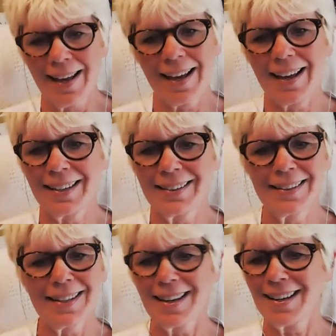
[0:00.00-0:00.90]

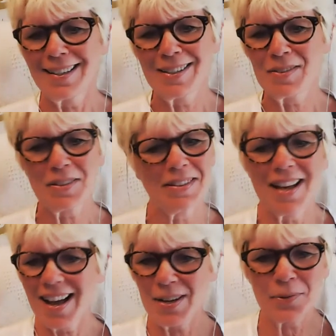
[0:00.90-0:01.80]
And
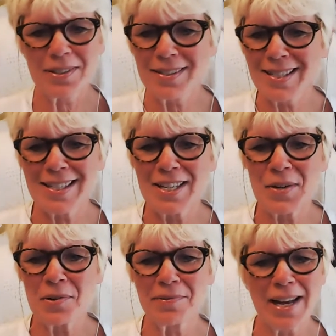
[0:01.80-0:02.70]
I will see
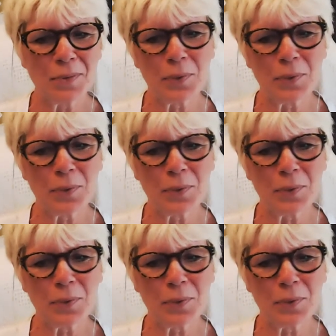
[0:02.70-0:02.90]
you around.